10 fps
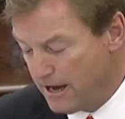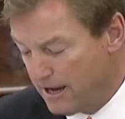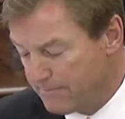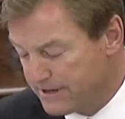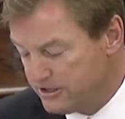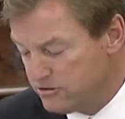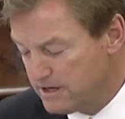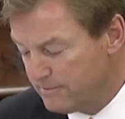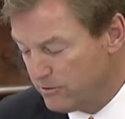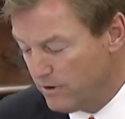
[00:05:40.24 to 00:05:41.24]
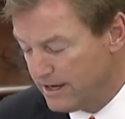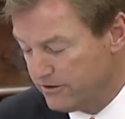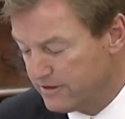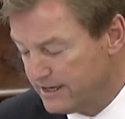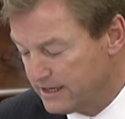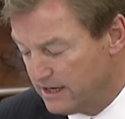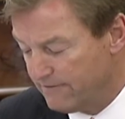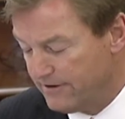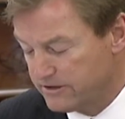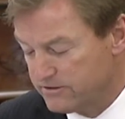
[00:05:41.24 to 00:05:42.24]
Can you tell me why you think
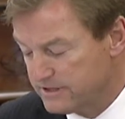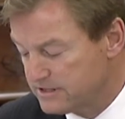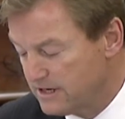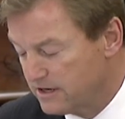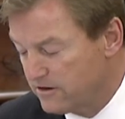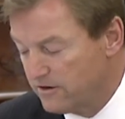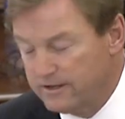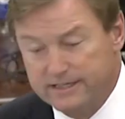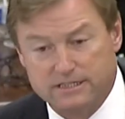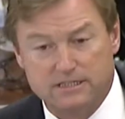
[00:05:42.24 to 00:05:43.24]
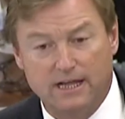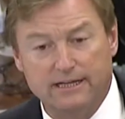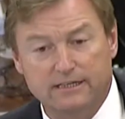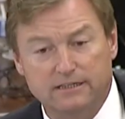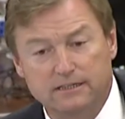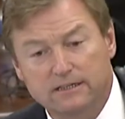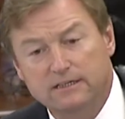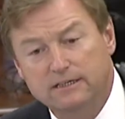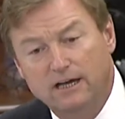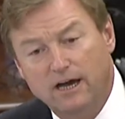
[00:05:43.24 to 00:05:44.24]
veterans currently dislike
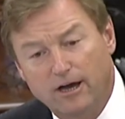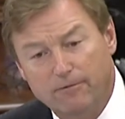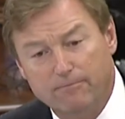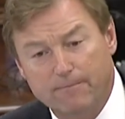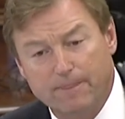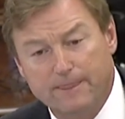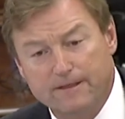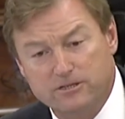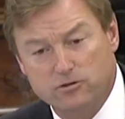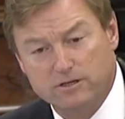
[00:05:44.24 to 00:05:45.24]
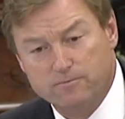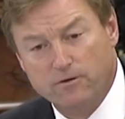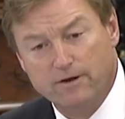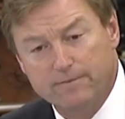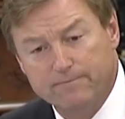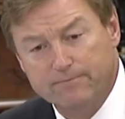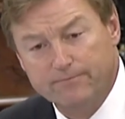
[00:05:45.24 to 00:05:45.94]
the choice program?